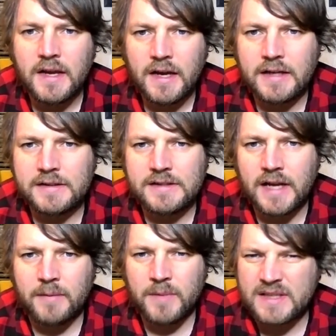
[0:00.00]
And
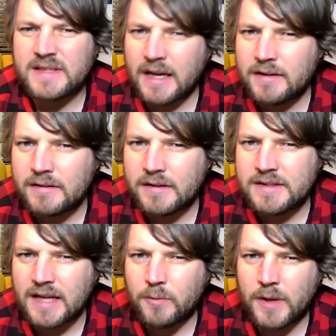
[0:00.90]
is
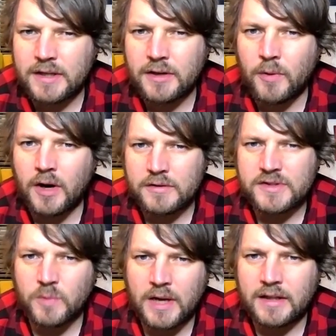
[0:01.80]
that where you are
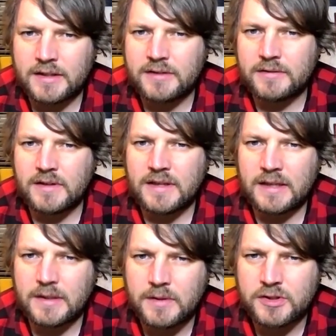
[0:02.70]
as well? You
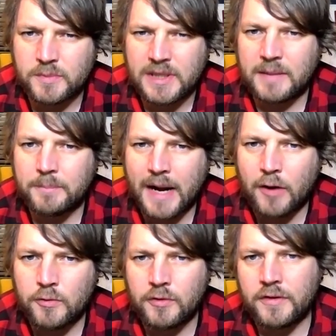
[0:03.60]
think that it should be an
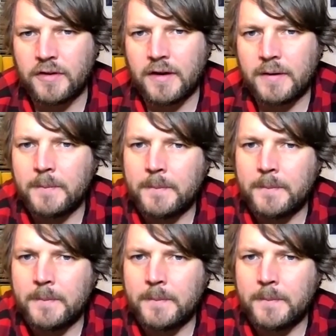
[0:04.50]
empowering thing?